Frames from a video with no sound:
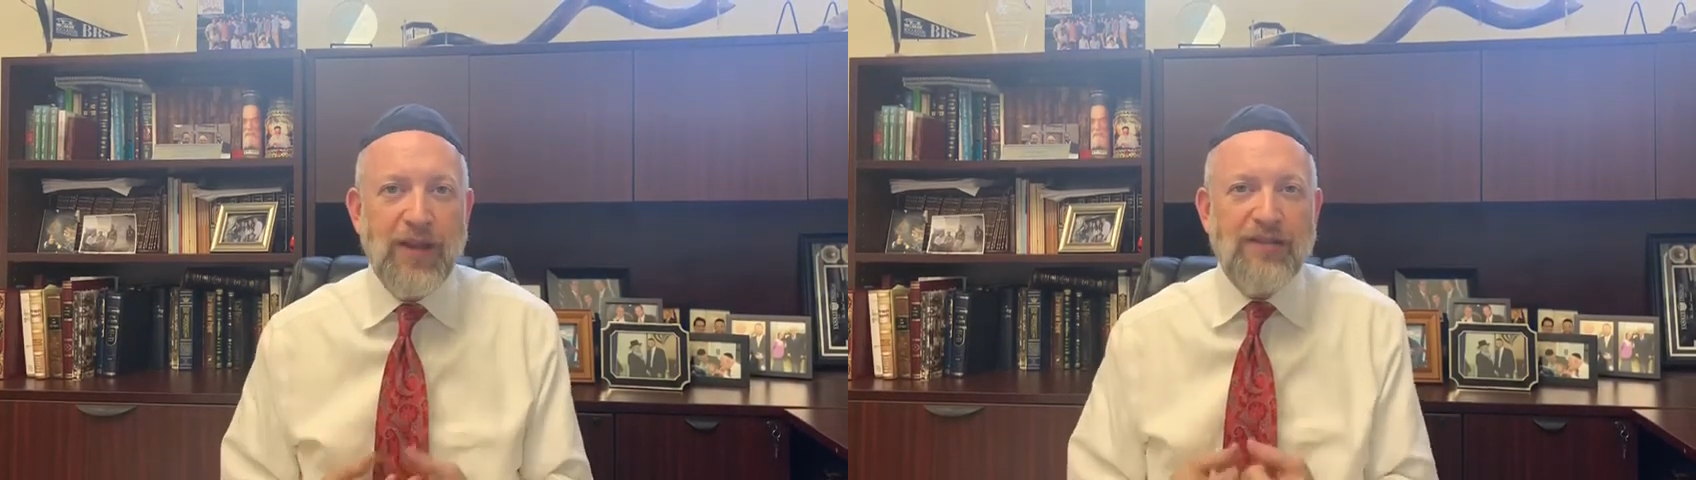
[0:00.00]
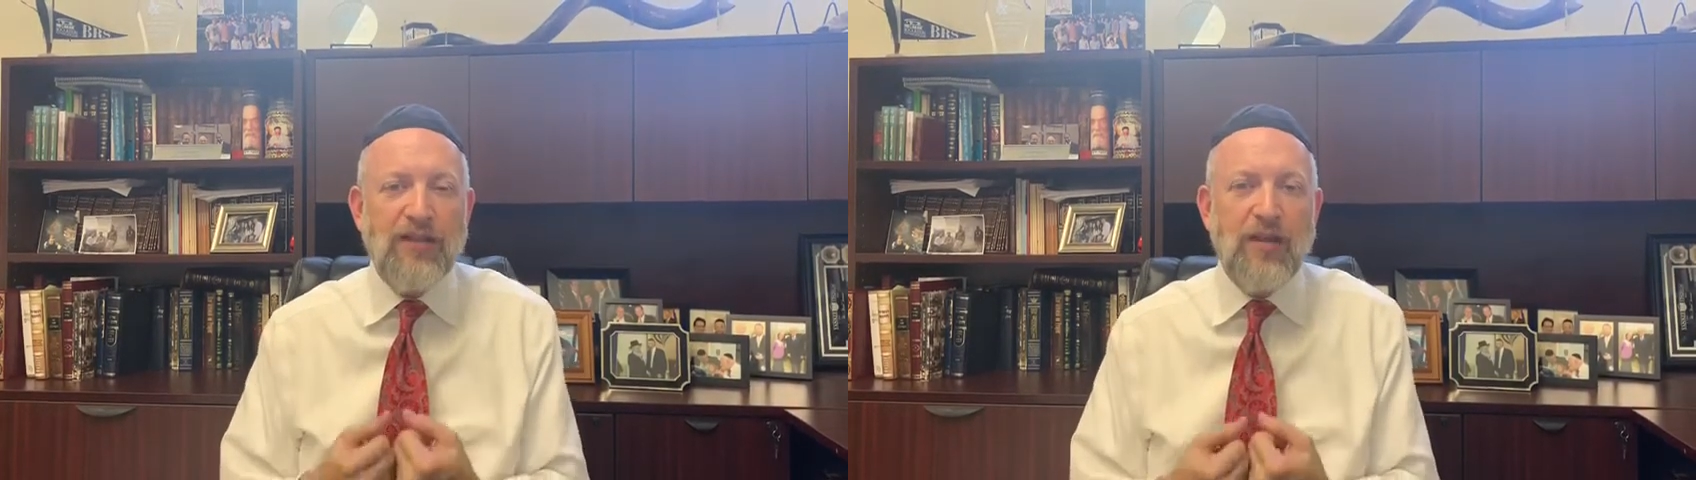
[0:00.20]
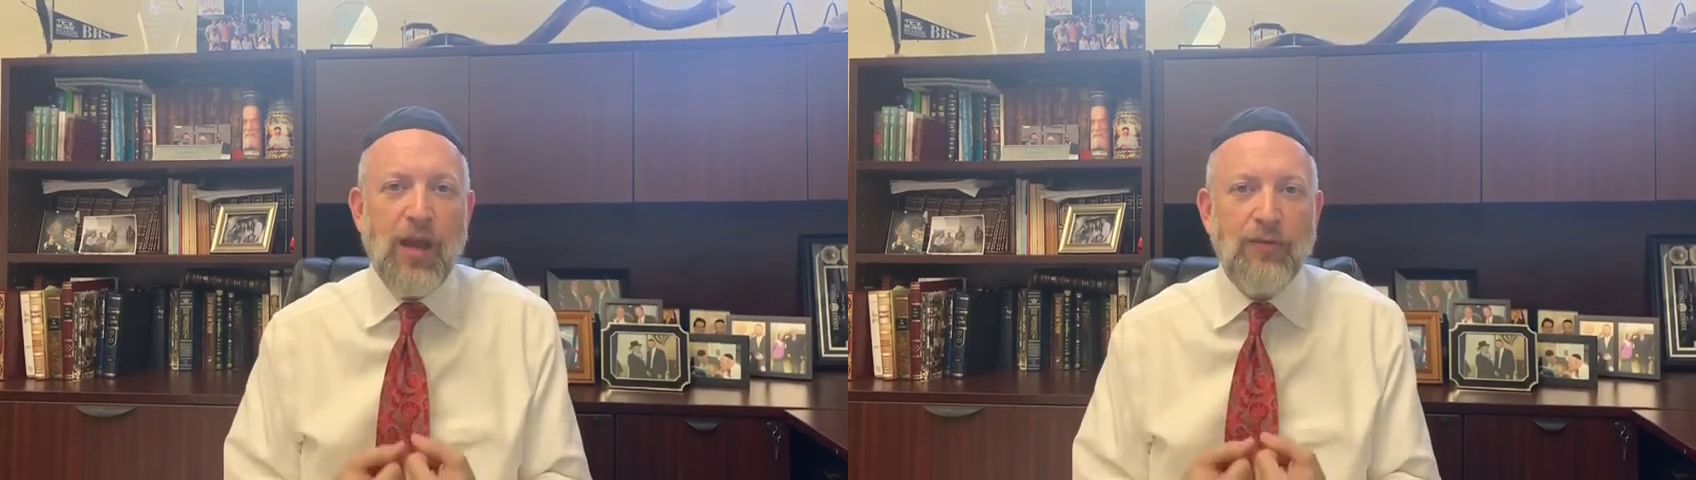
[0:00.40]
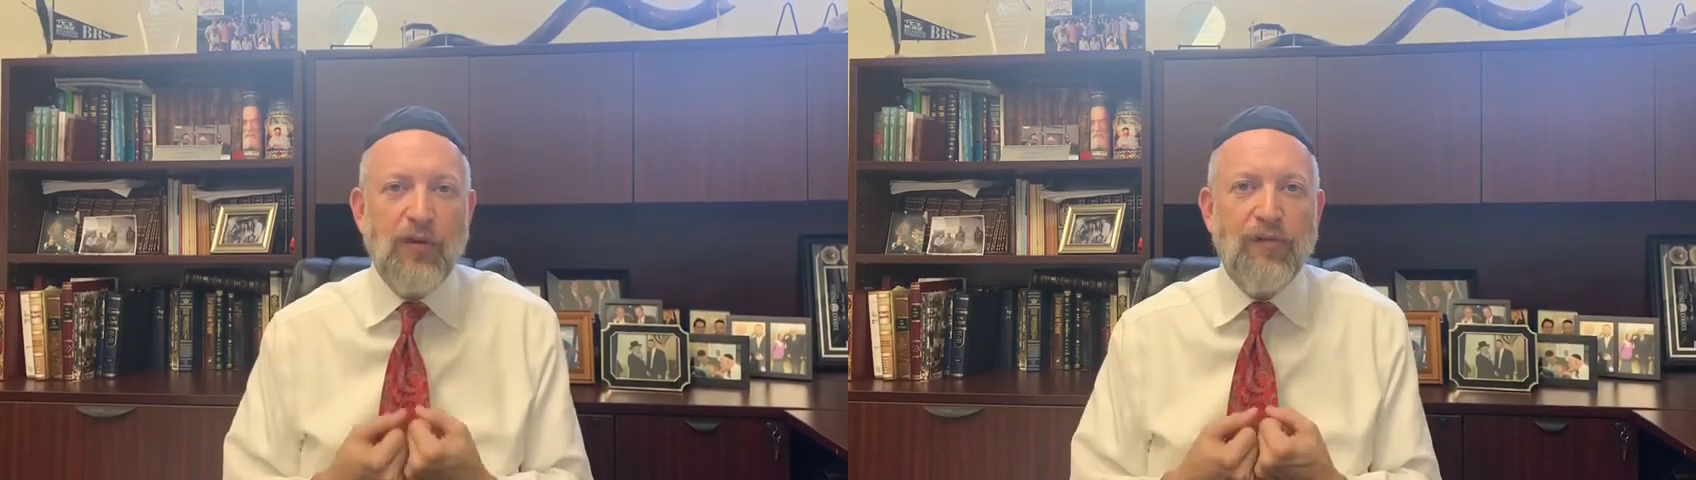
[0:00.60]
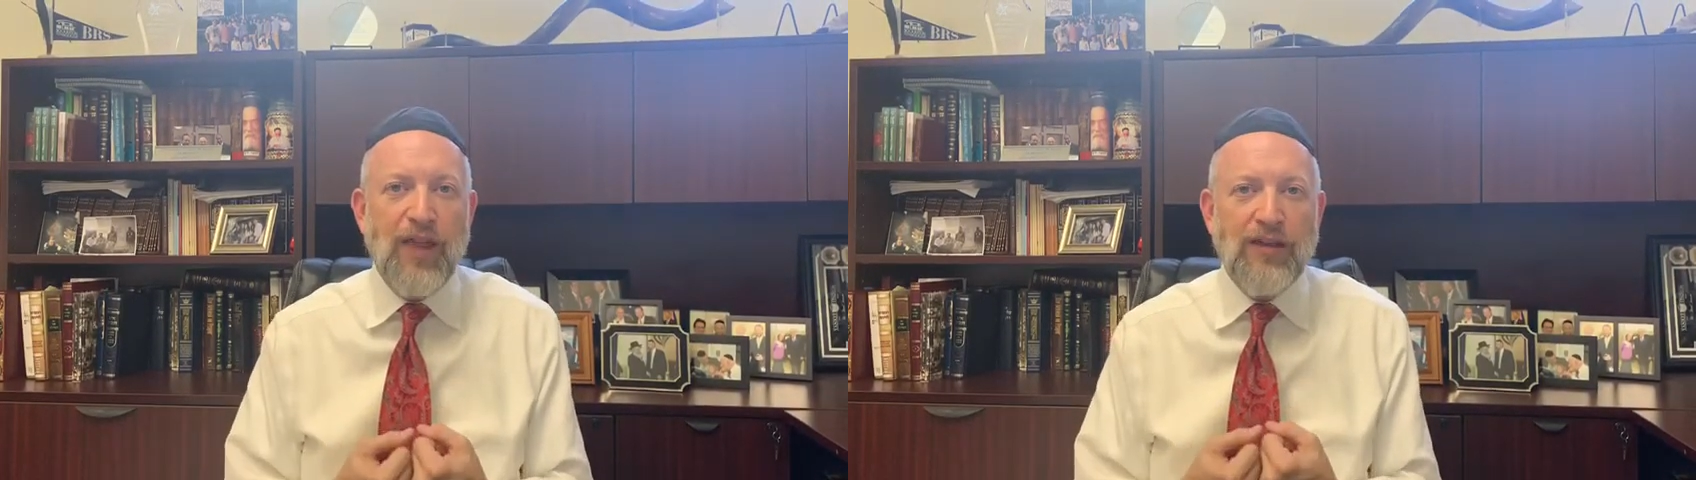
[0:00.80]
it's a time to
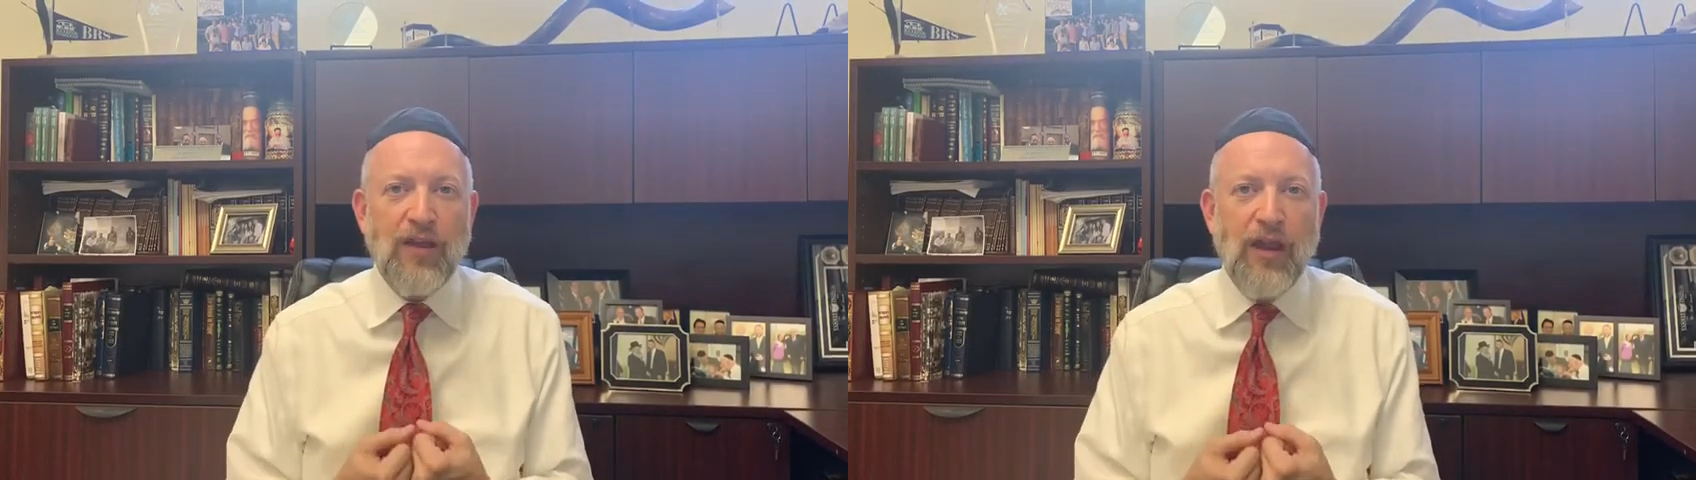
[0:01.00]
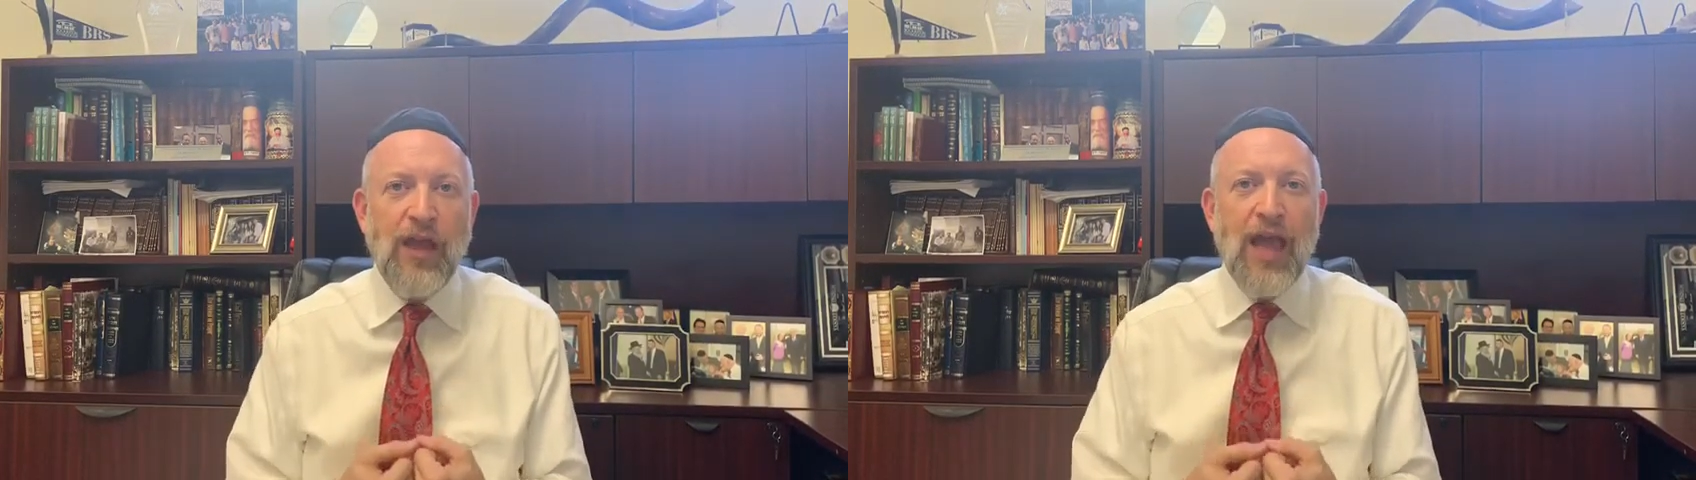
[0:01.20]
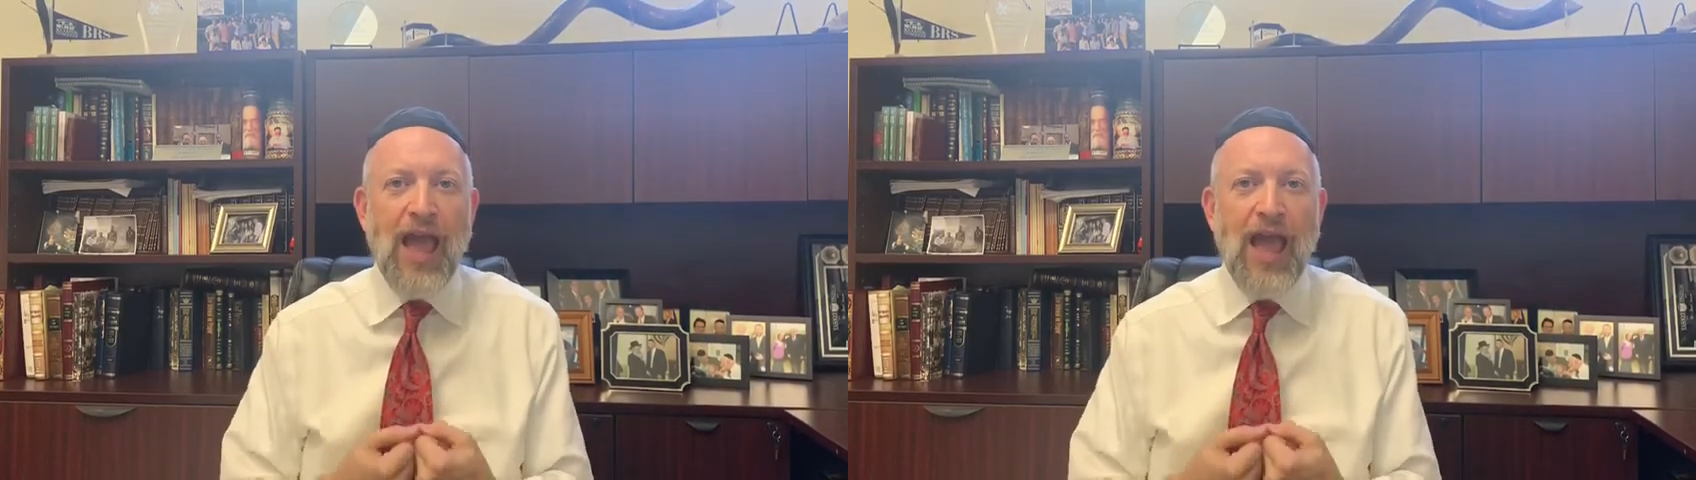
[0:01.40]
reflect on